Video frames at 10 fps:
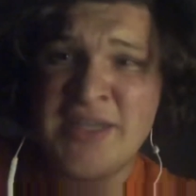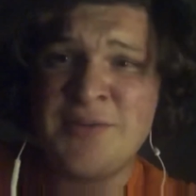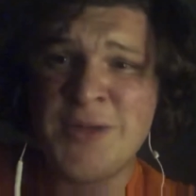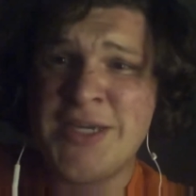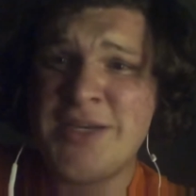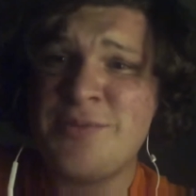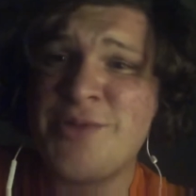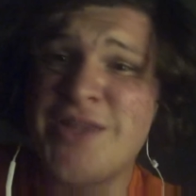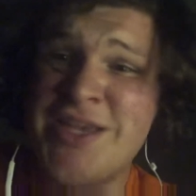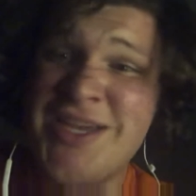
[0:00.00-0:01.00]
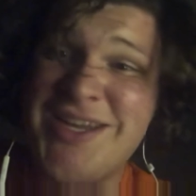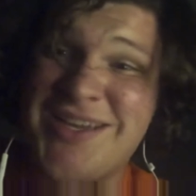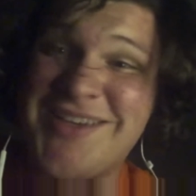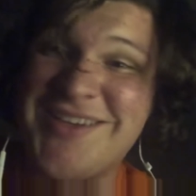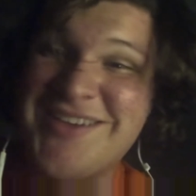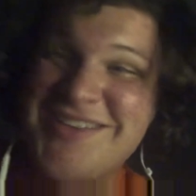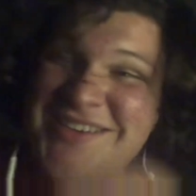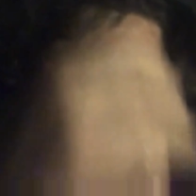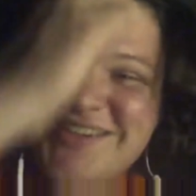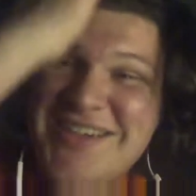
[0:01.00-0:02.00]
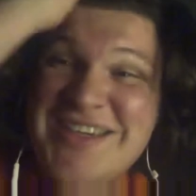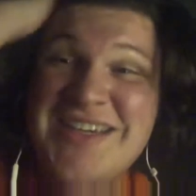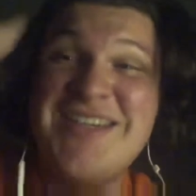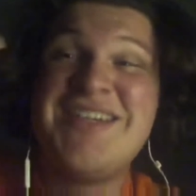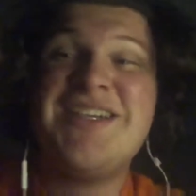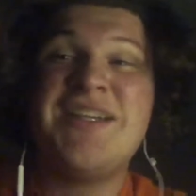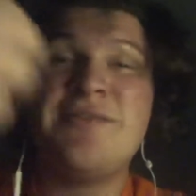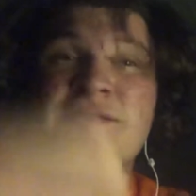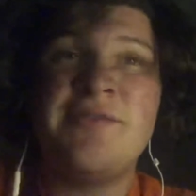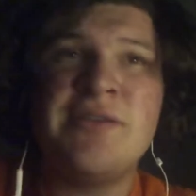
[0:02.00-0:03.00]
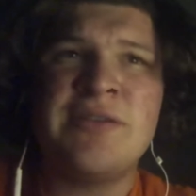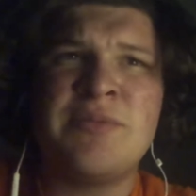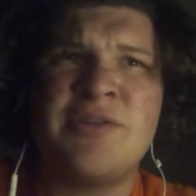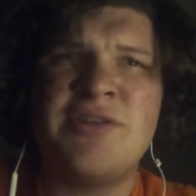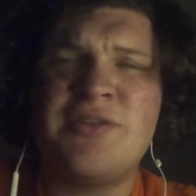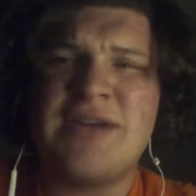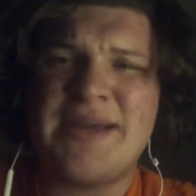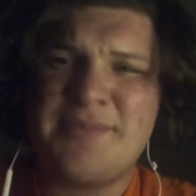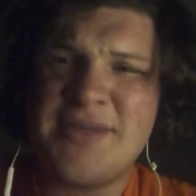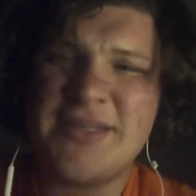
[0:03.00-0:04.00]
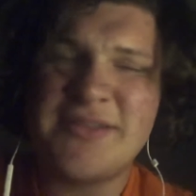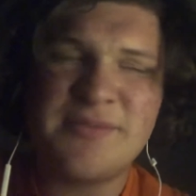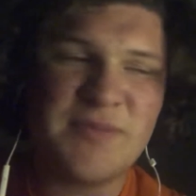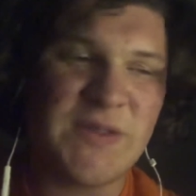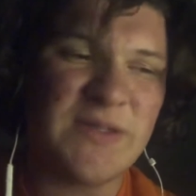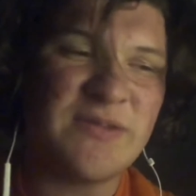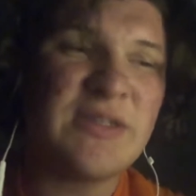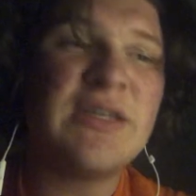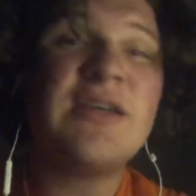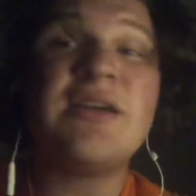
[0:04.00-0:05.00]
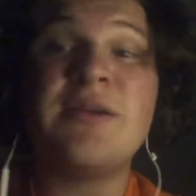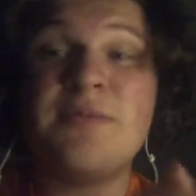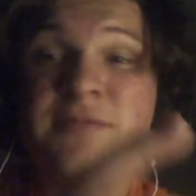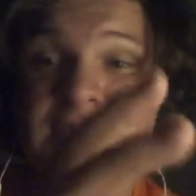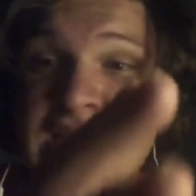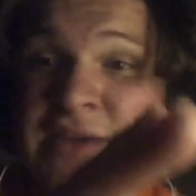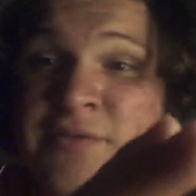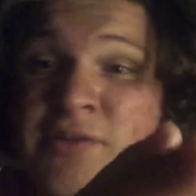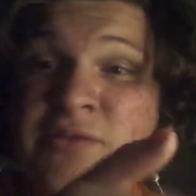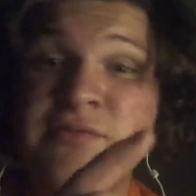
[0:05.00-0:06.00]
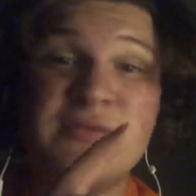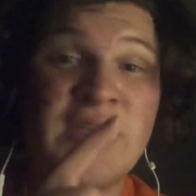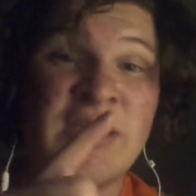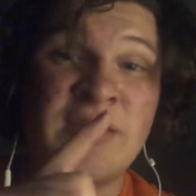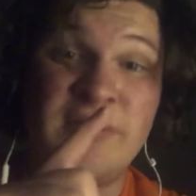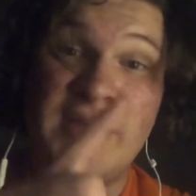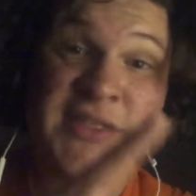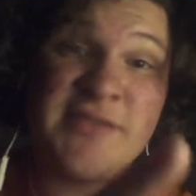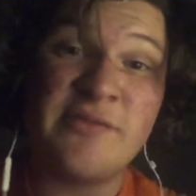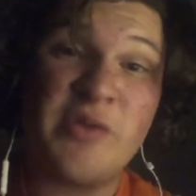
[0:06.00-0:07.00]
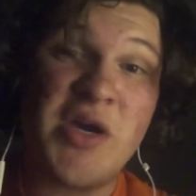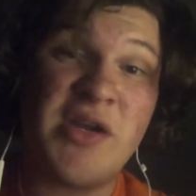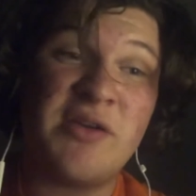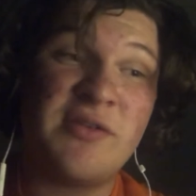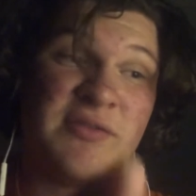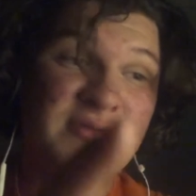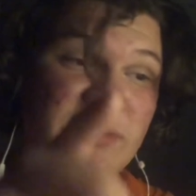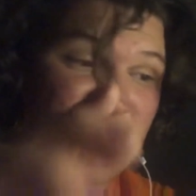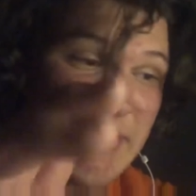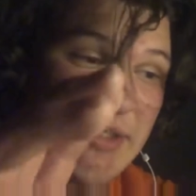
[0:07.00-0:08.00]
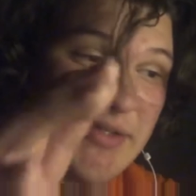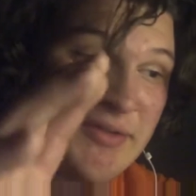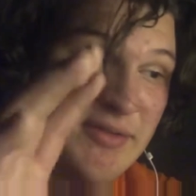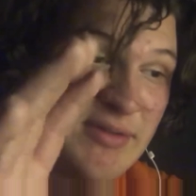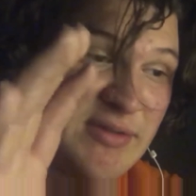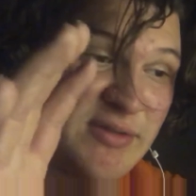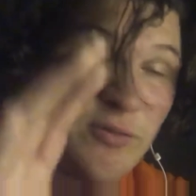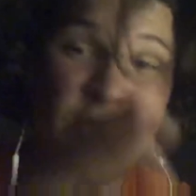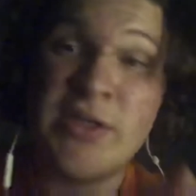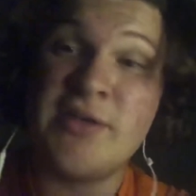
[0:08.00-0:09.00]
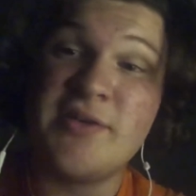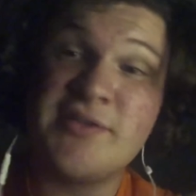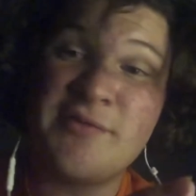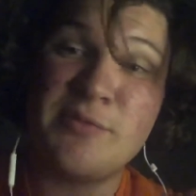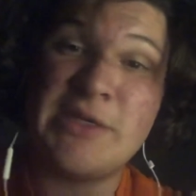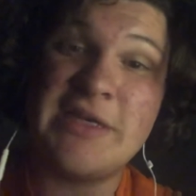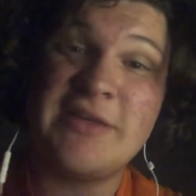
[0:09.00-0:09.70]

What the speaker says: I wake up with a headache. And I was feeling pretty crappy. But Advil and lots of water did wonders for me.